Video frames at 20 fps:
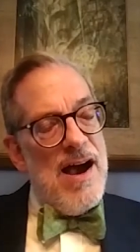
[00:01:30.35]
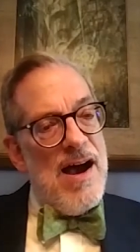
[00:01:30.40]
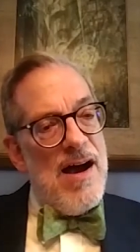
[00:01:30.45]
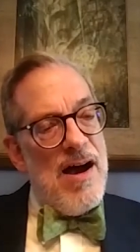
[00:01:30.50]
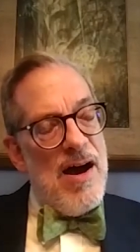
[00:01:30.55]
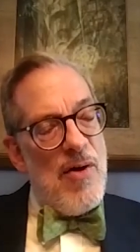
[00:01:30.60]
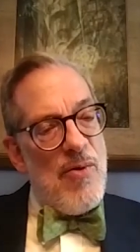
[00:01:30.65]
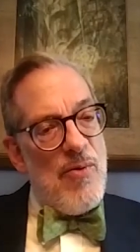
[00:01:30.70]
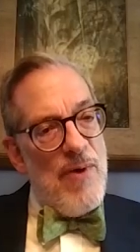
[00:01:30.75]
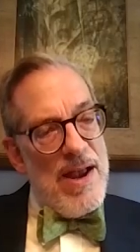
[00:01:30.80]

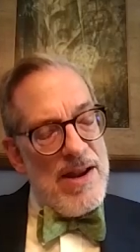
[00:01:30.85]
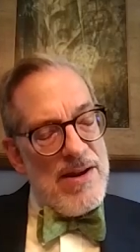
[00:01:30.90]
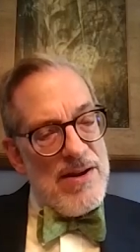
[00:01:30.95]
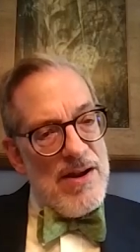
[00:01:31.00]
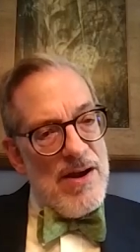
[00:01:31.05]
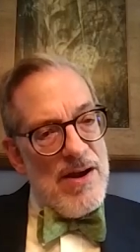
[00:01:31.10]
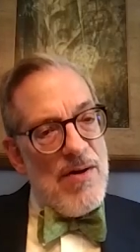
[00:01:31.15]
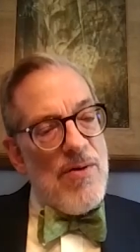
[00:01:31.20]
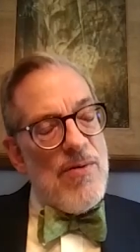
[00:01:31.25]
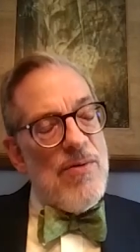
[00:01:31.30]
uh, a
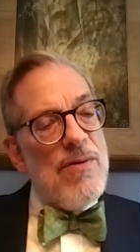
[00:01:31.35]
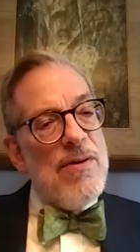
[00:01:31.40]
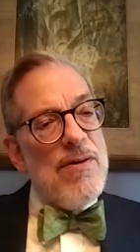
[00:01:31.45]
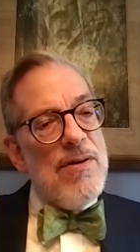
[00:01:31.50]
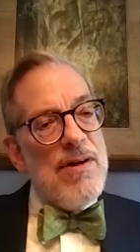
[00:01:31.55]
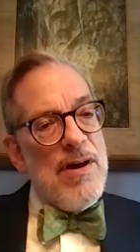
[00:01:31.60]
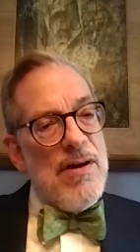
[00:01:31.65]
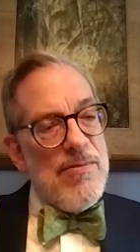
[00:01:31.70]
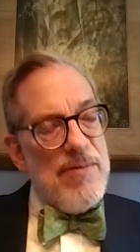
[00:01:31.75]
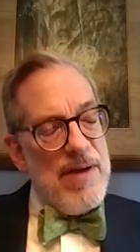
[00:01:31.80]
retinue
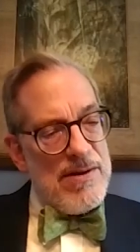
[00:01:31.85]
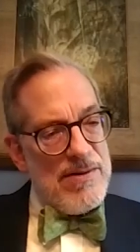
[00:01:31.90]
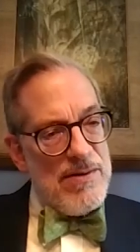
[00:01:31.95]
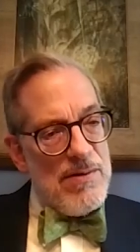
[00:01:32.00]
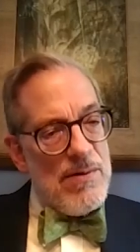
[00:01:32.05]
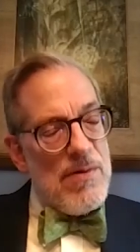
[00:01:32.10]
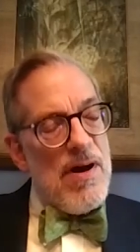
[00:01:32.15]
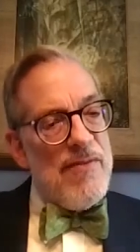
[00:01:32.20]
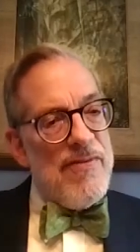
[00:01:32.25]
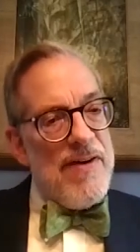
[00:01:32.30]
a
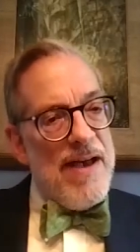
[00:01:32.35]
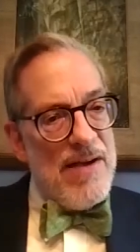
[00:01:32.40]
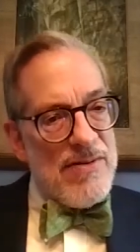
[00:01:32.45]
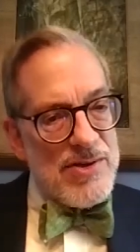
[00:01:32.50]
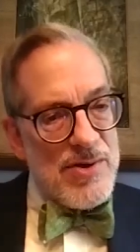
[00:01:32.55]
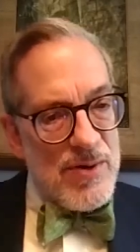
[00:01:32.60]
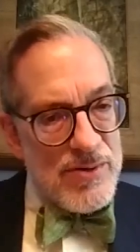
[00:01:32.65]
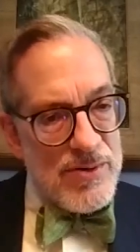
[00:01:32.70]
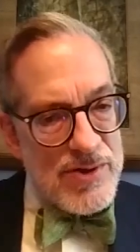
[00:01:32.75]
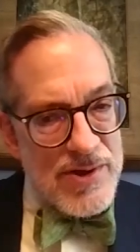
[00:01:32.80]
retinue of
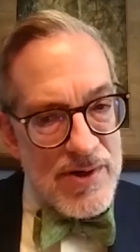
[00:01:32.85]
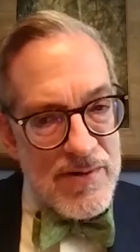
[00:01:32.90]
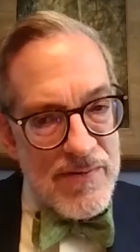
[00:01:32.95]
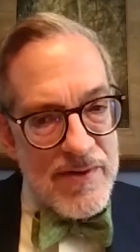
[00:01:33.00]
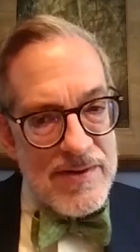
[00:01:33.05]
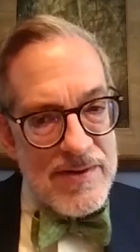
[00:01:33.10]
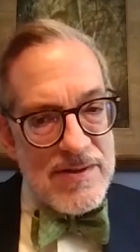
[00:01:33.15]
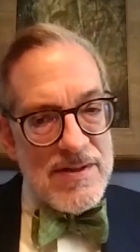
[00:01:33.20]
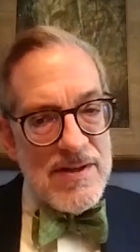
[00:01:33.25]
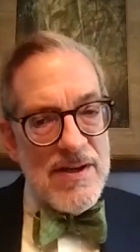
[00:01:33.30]
household
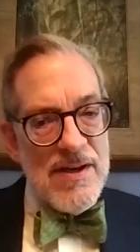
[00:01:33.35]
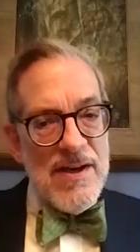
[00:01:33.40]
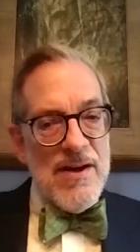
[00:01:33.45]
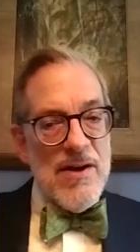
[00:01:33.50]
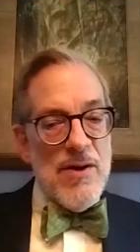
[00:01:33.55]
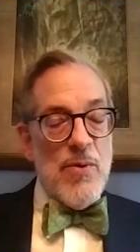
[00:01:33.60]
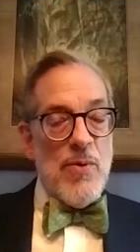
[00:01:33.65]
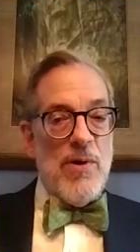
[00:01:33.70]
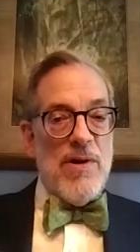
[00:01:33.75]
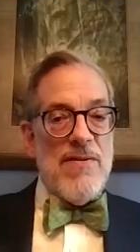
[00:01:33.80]
servants
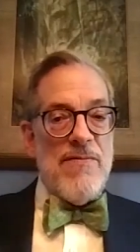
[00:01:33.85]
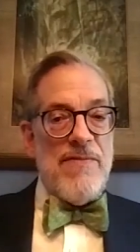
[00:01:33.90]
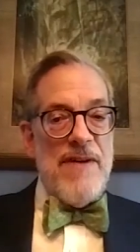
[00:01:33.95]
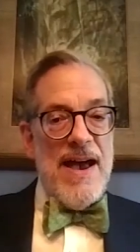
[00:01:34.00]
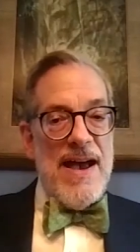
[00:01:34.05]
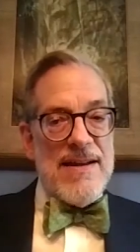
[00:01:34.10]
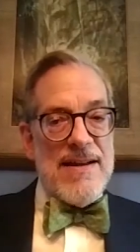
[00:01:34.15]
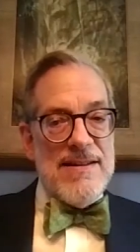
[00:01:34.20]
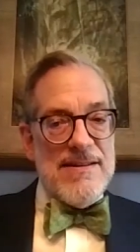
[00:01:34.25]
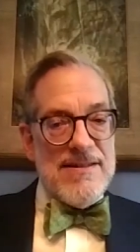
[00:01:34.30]
who were in
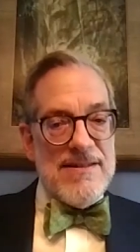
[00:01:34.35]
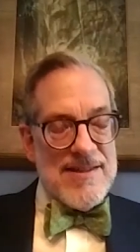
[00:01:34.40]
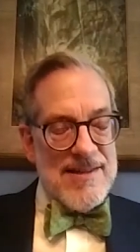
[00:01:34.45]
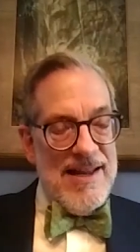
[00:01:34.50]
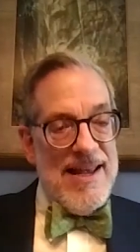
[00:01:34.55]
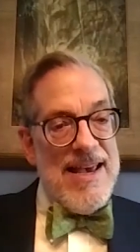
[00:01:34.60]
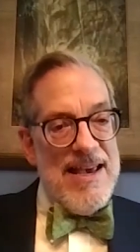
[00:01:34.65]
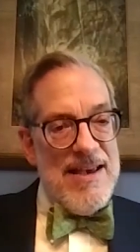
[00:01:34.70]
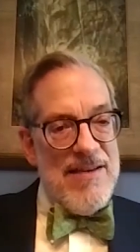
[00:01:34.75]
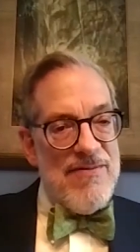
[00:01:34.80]
fact
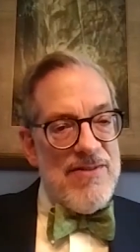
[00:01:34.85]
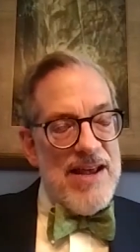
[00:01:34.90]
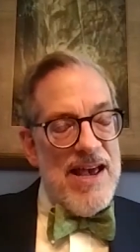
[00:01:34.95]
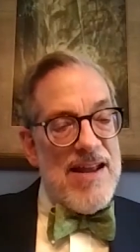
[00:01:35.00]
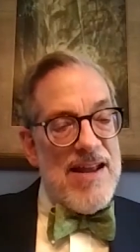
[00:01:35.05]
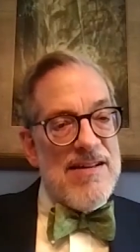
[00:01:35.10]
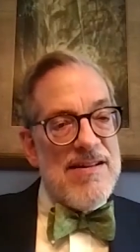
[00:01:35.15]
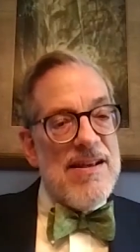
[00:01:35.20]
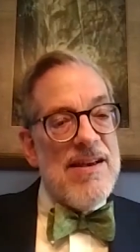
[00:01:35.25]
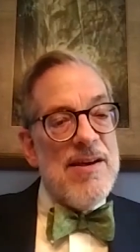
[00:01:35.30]

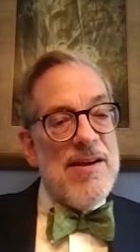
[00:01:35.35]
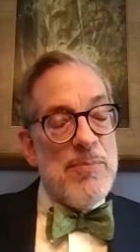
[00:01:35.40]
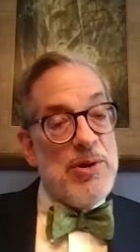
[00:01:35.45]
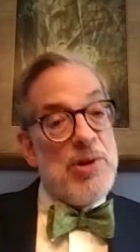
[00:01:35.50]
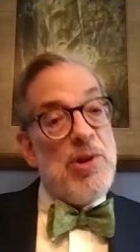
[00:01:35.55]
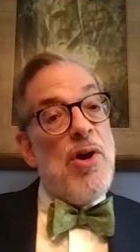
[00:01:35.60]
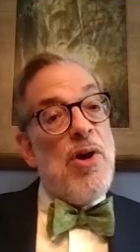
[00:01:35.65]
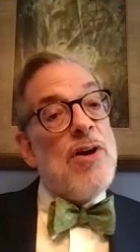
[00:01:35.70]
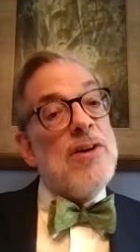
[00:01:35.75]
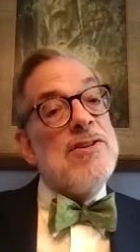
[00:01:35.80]
enslaved and
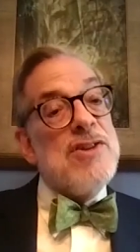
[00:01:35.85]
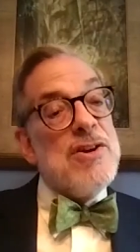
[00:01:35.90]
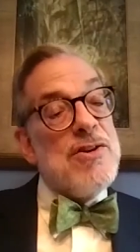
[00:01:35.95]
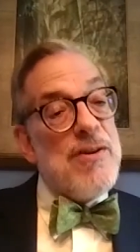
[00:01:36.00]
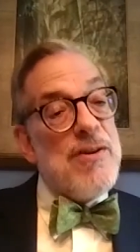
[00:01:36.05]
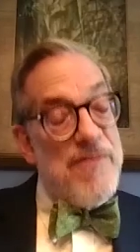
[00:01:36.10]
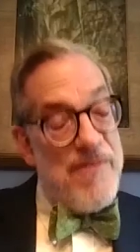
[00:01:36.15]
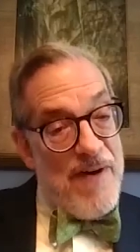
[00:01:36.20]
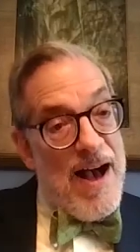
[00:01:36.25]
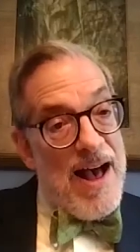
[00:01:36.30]
belonged
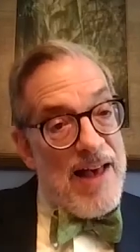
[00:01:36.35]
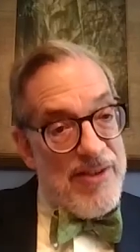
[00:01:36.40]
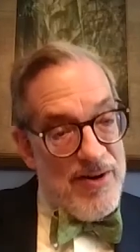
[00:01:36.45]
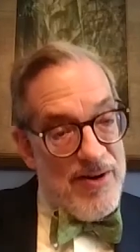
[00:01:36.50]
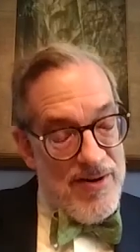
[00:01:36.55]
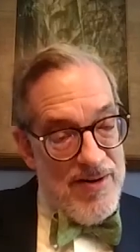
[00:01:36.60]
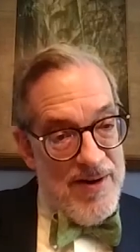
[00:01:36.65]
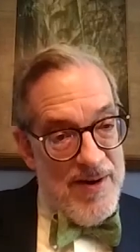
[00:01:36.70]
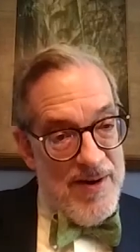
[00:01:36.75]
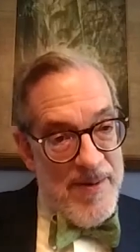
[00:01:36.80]
to her
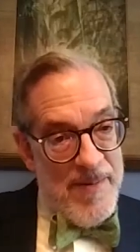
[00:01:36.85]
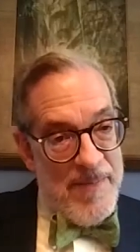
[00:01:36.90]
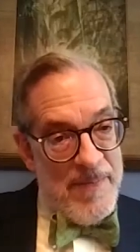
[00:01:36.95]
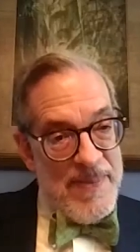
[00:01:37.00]
father.